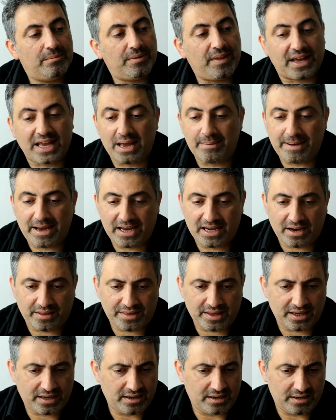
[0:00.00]
They came out in, I
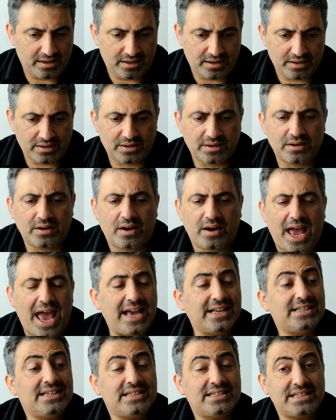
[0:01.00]
think,
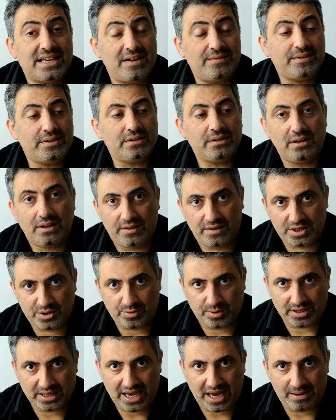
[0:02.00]
87. This
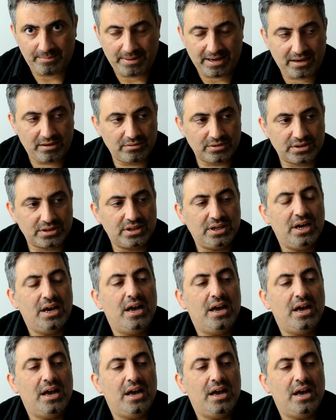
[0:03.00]
one came out.